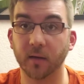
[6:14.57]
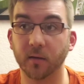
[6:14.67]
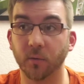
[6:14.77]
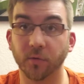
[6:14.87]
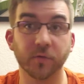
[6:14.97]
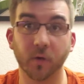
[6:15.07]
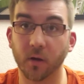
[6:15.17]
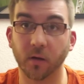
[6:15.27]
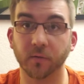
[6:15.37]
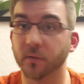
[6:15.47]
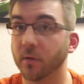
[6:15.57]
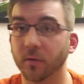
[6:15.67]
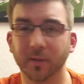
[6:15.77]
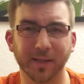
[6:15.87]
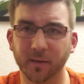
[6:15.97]
or songs
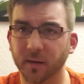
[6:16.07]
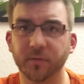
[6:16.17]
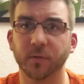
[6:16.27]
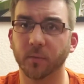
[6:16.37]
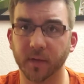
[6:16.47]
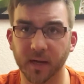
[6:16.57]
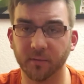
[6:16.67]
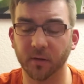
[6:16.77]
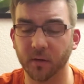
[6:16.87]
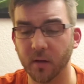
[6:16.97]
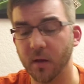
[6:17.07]
or lyrics or whatever.